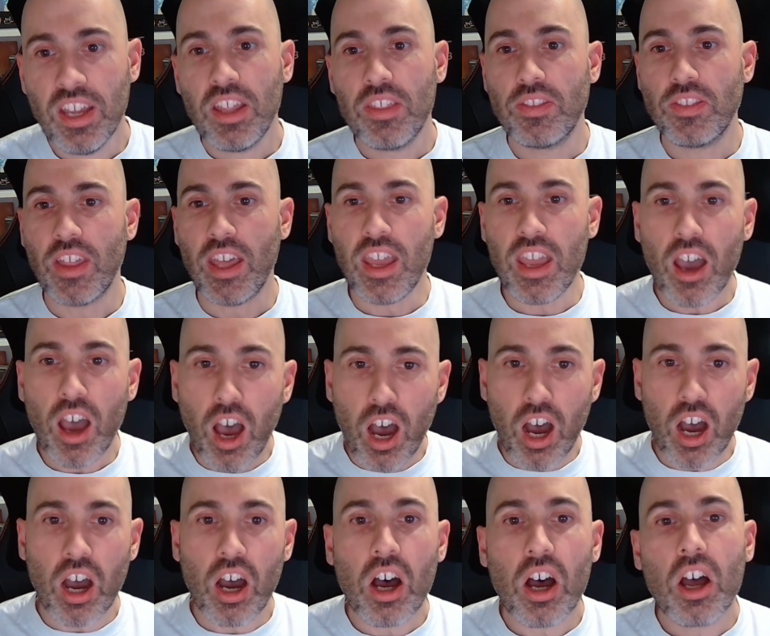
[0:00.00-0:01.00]
There
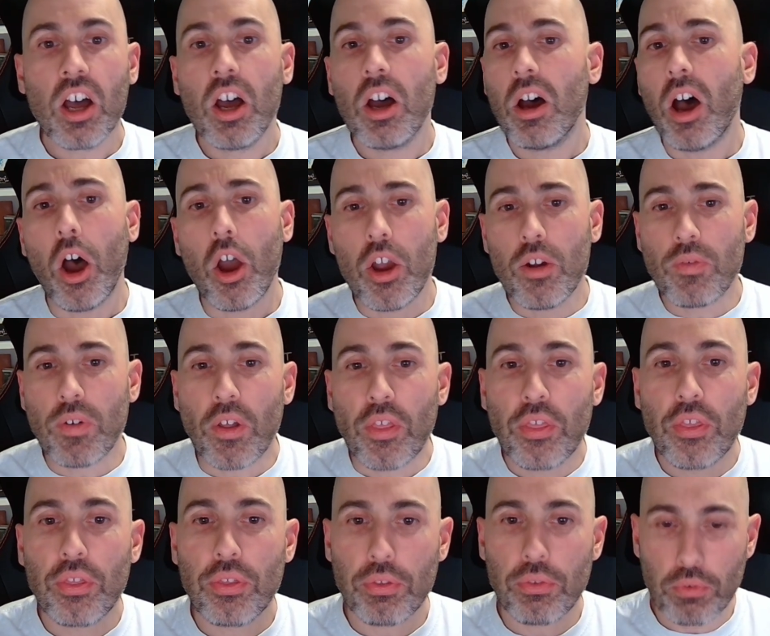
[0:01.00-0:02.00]
are over
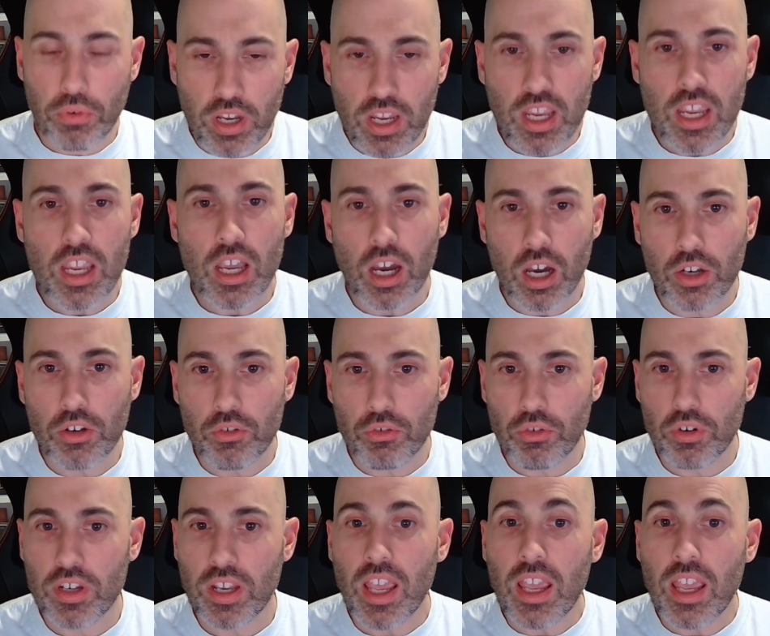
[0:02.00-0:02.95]
300